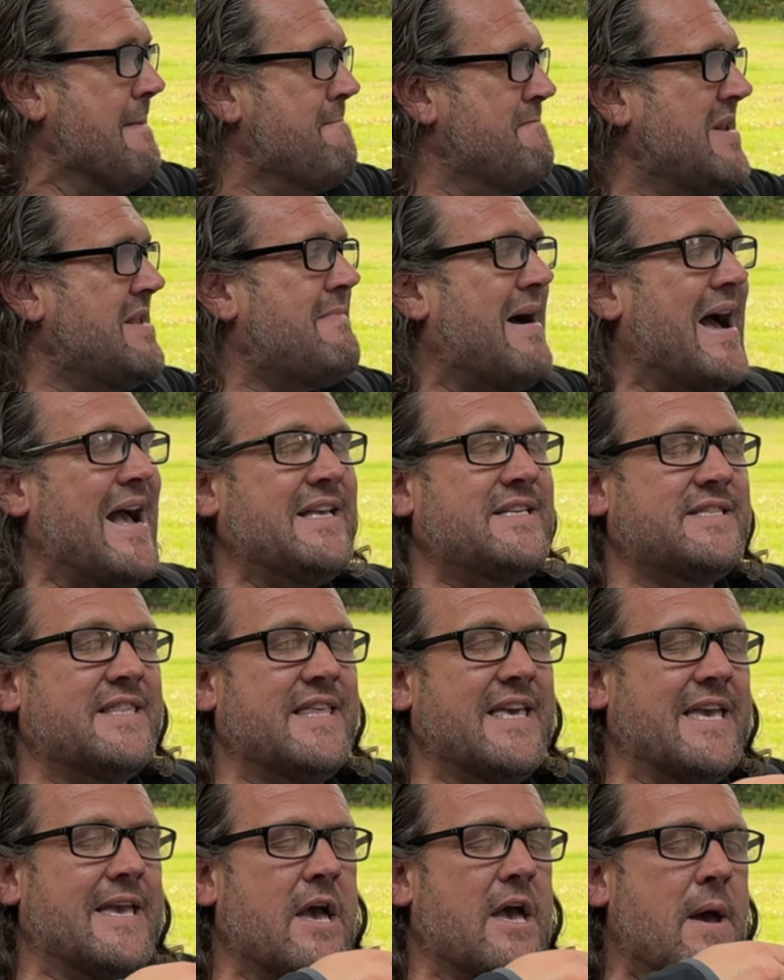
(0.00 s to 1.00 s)
minimise
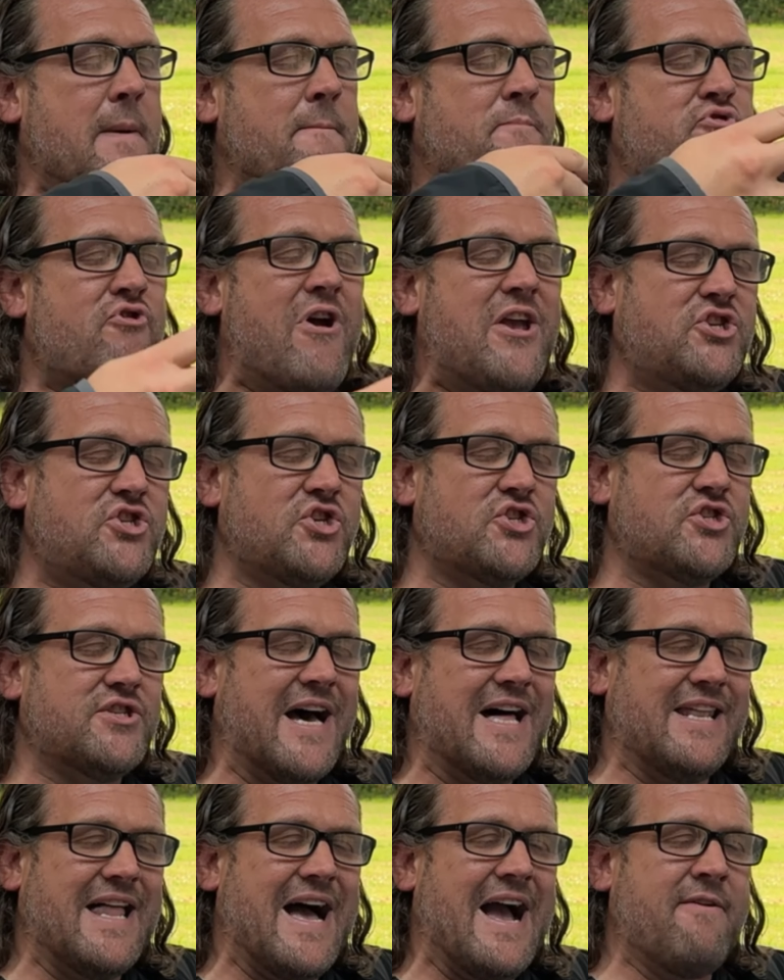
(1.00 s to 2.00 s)
the pressures
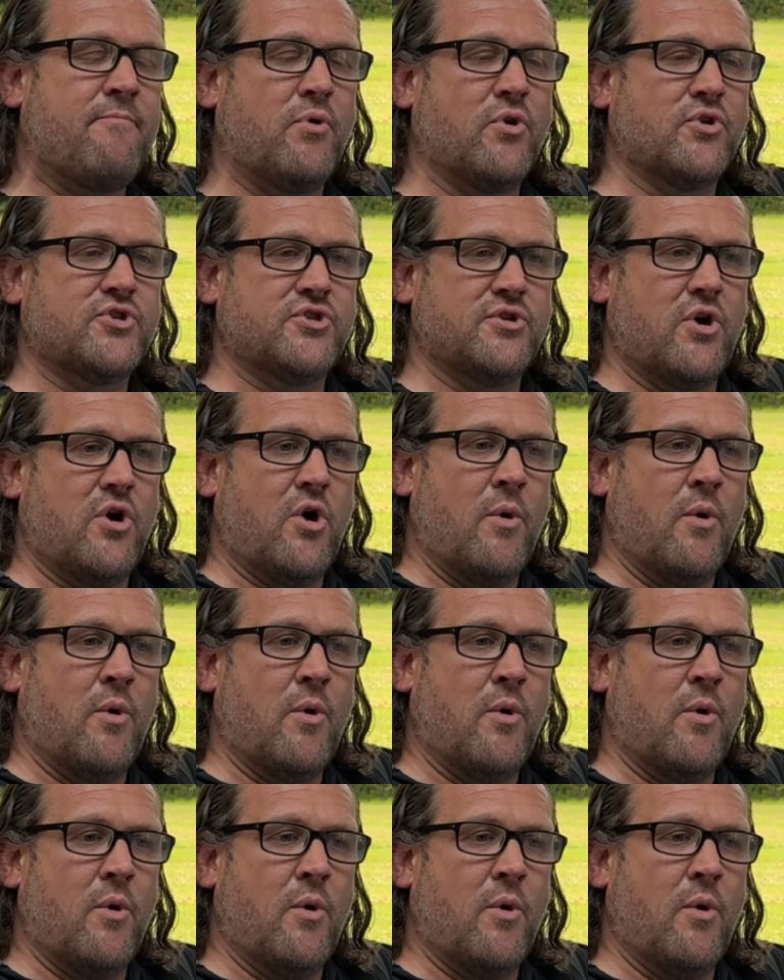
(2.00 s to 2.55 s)
that life puts